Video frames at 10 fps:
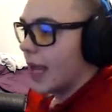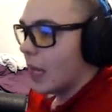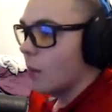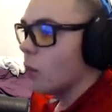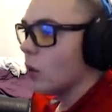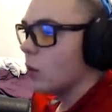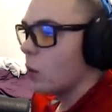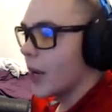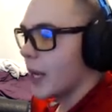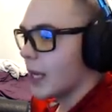
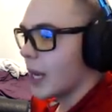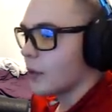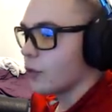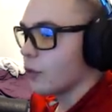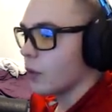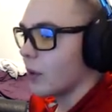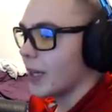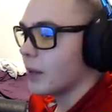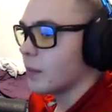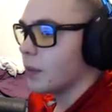Cameron Wake got
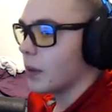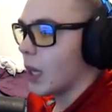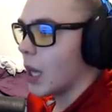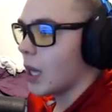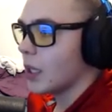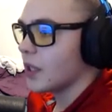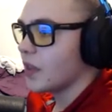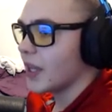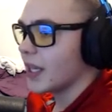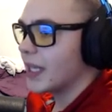through and
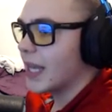blocked